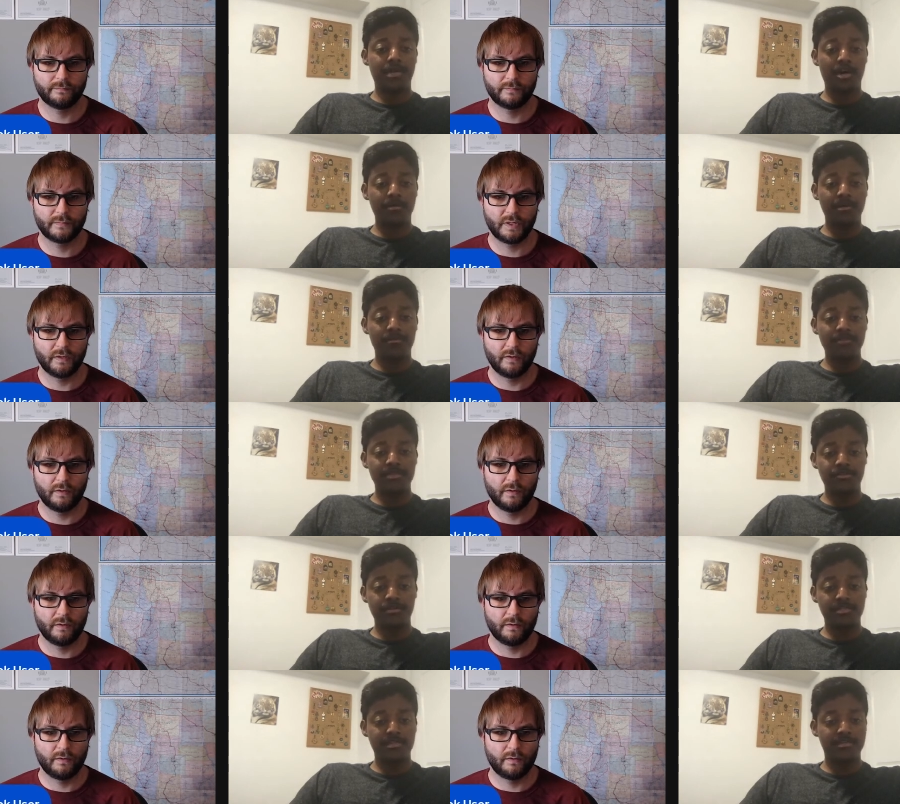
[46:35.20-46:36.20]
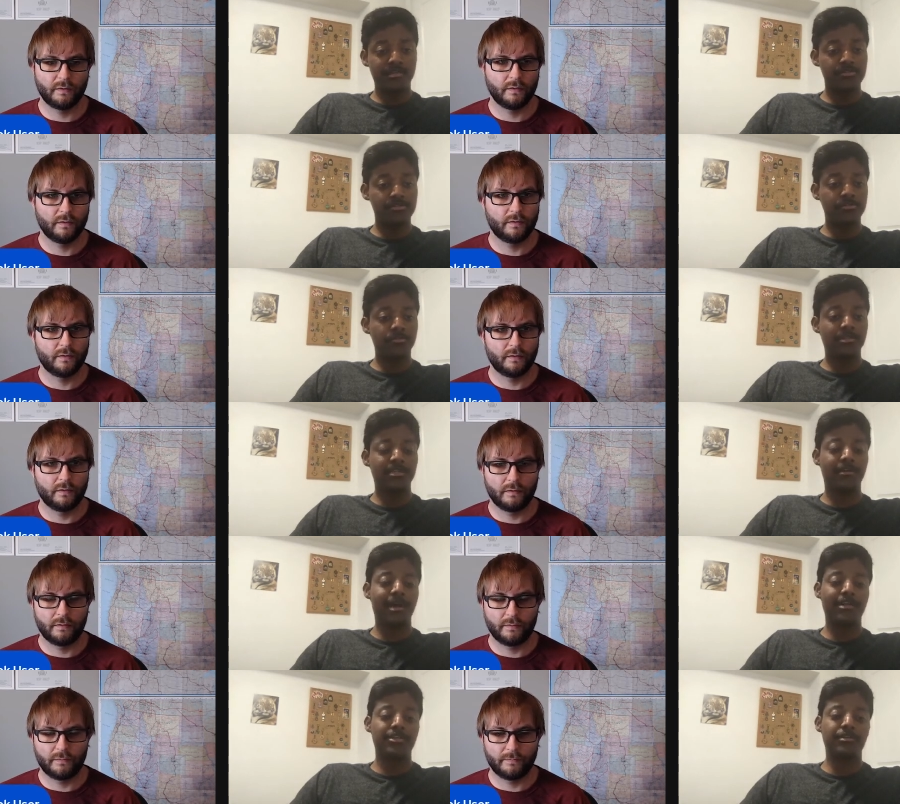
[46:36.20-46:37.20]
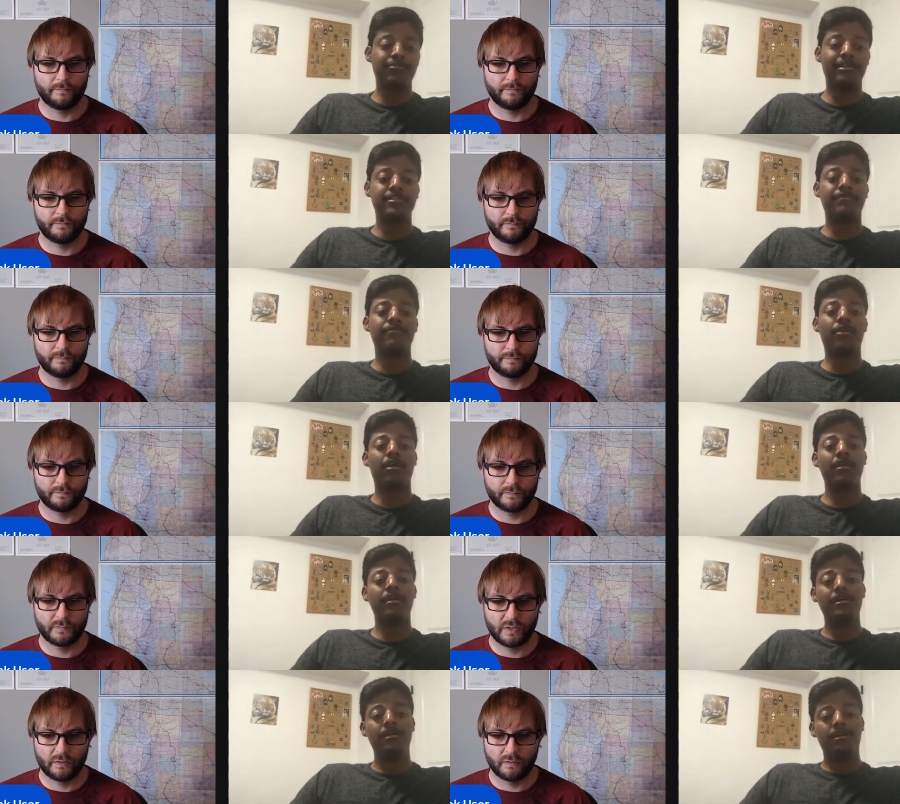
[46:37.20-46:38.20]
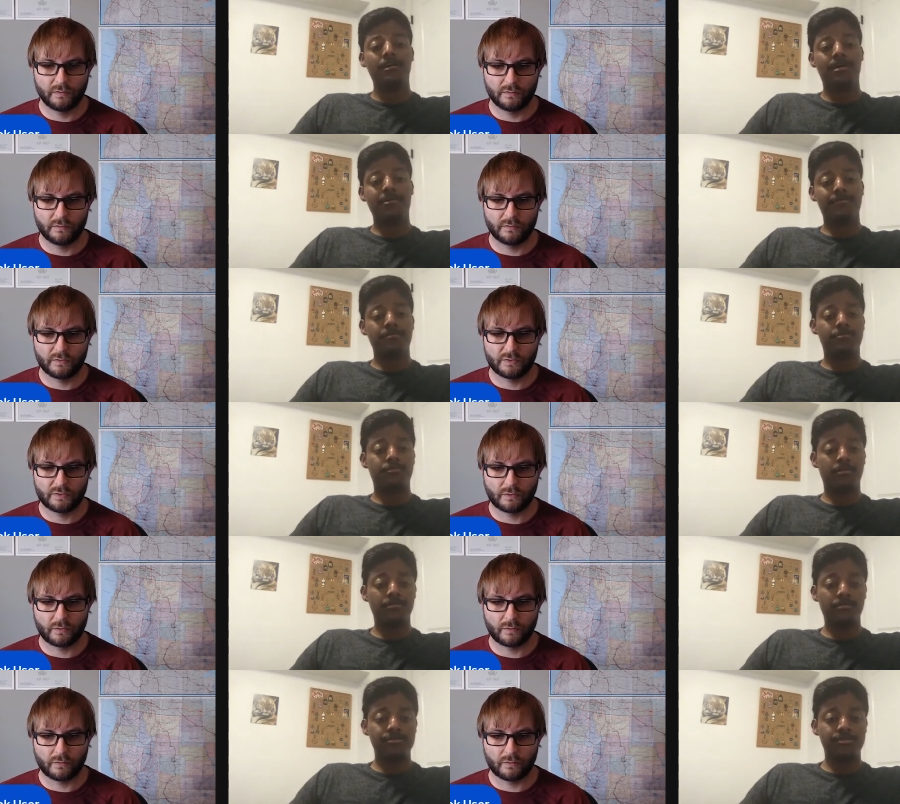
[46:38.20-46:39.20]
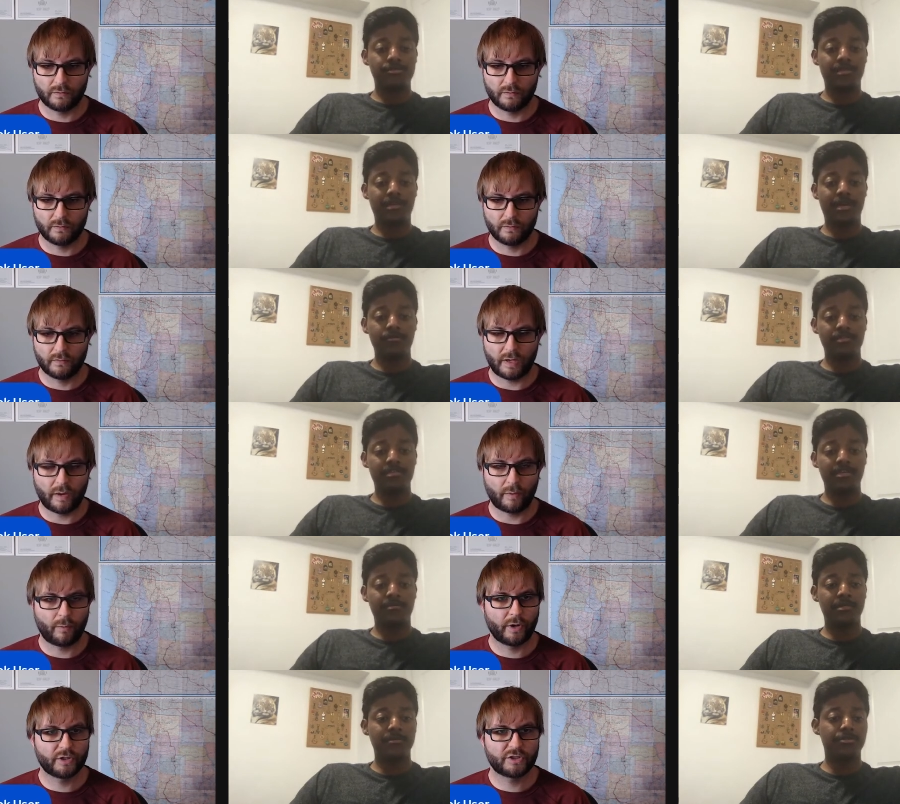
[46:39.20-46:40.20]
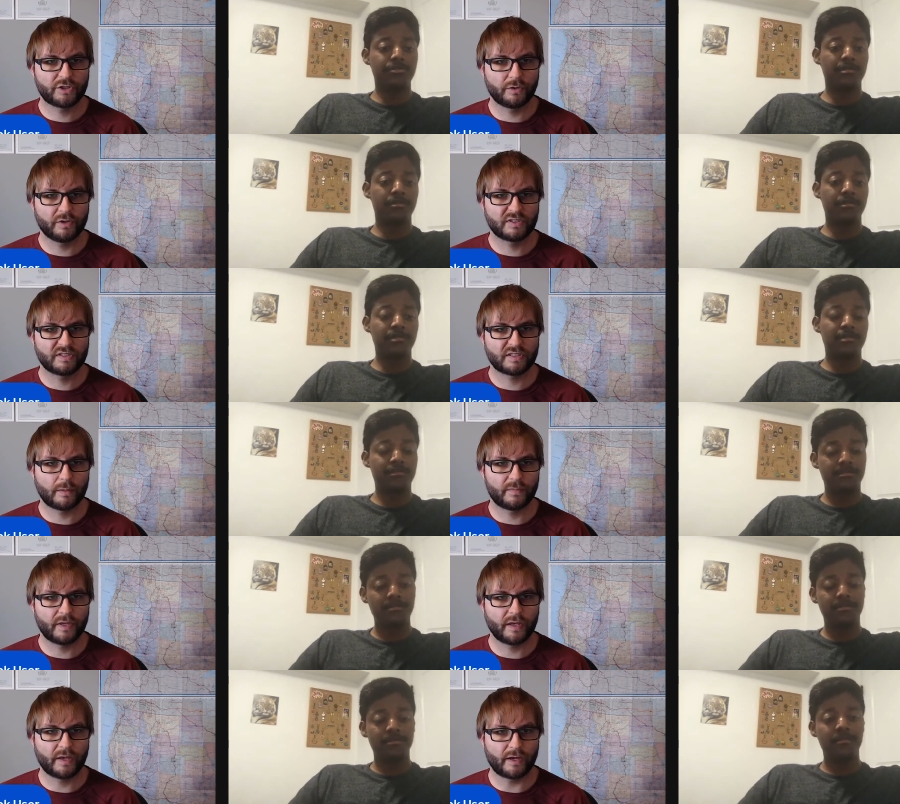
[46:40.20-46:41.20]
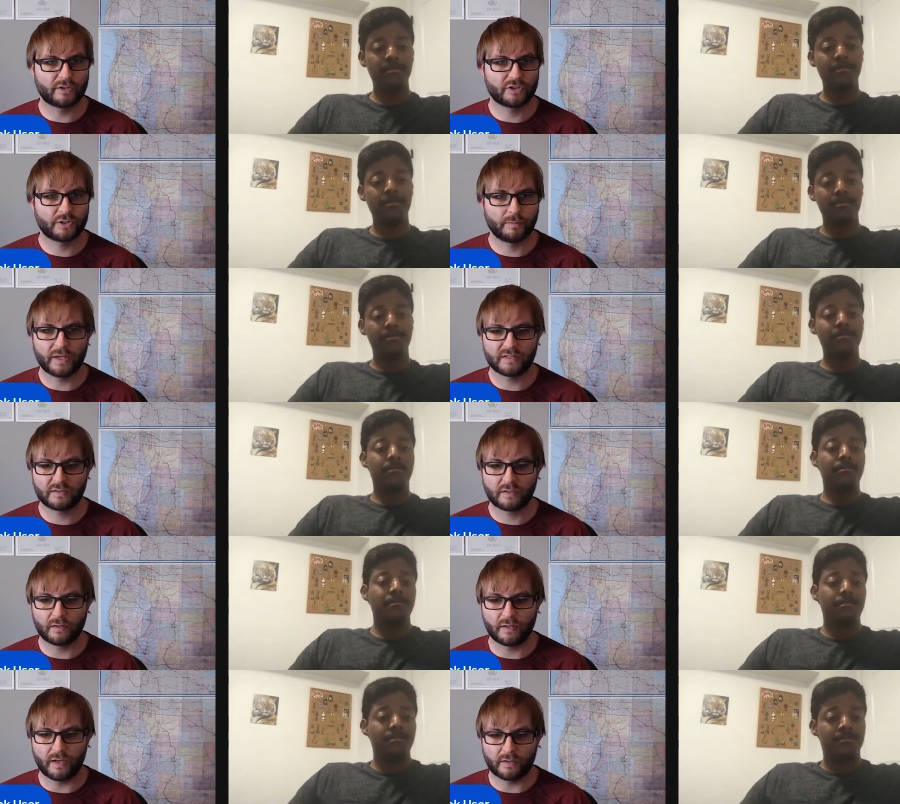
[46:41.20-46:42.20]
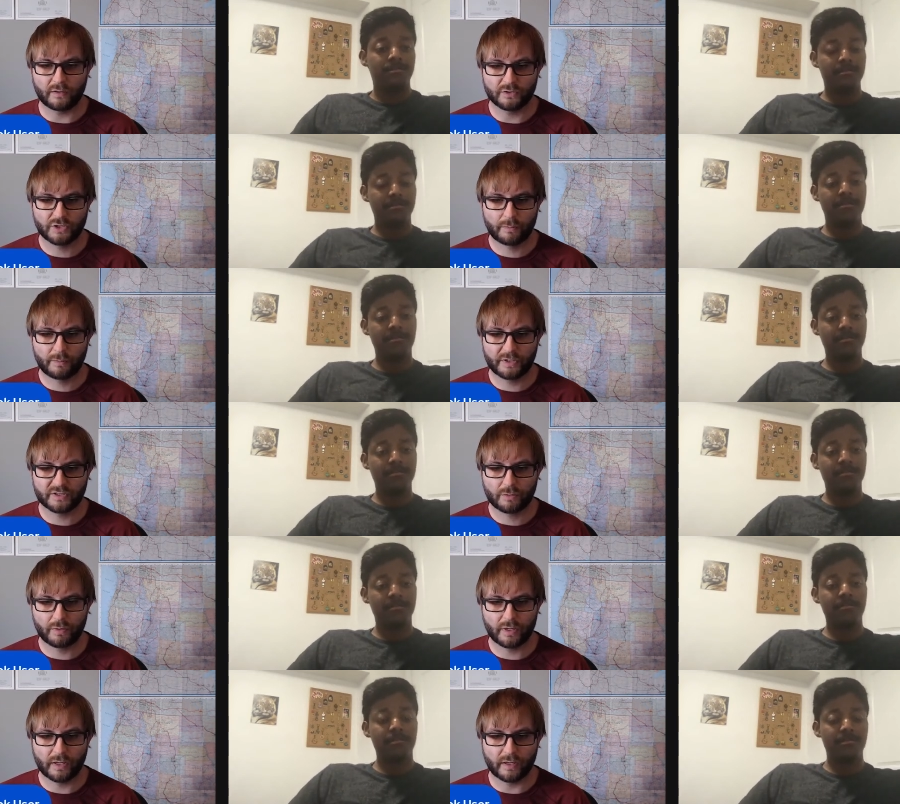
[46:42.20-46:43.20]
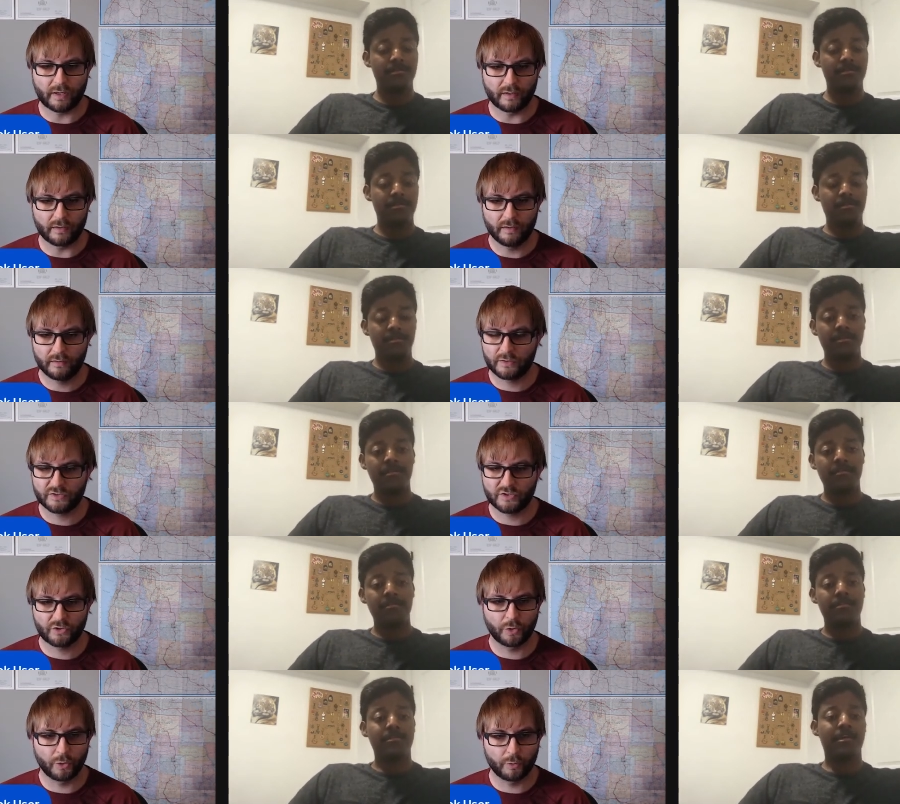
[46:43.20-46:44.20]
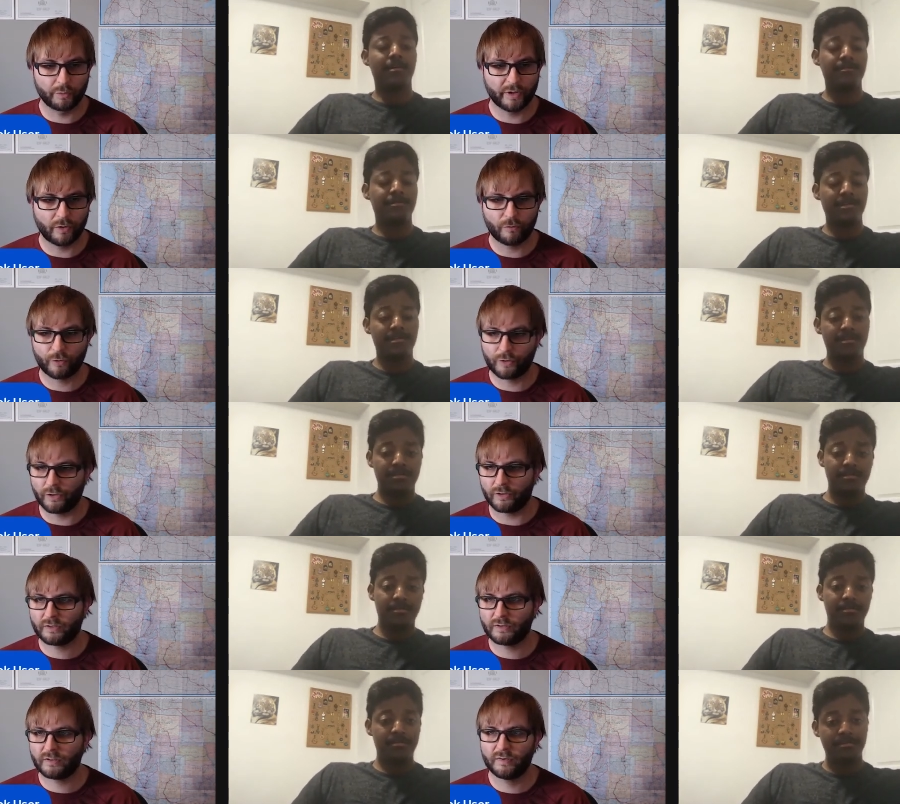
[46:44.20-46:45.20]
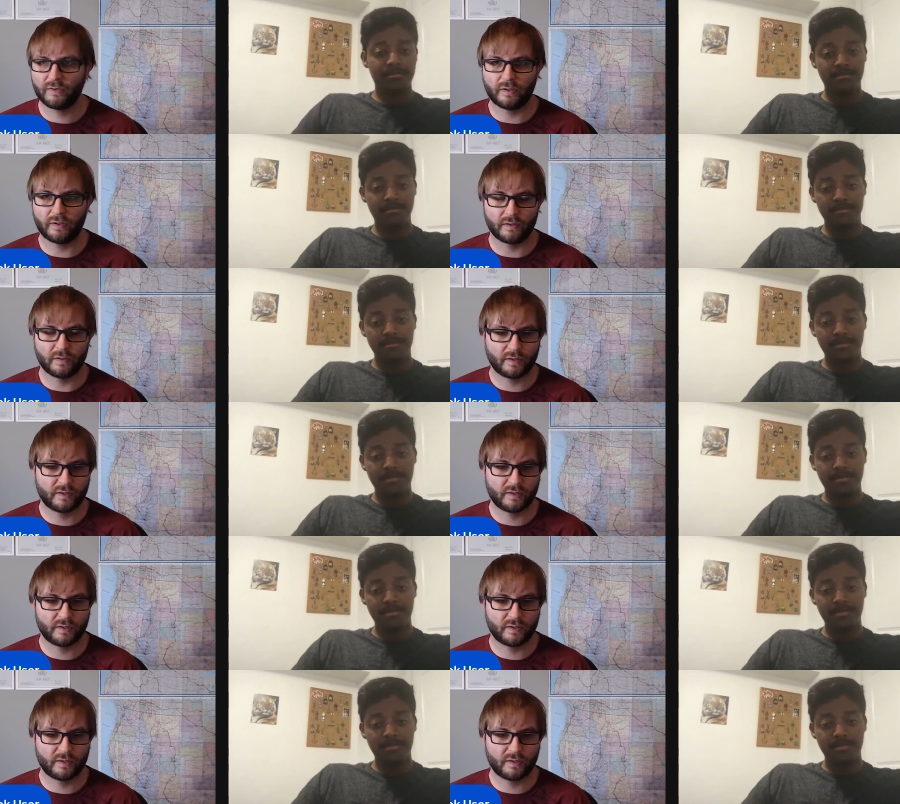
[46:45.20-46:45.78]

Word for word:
Speaker 1: how about a resource that tells you what they're actually rented for? coming from Toronto. I, I want
Speaker 2: to show you something actually based on that. I'll share my screen again. There's a tool yeah. we overlooked in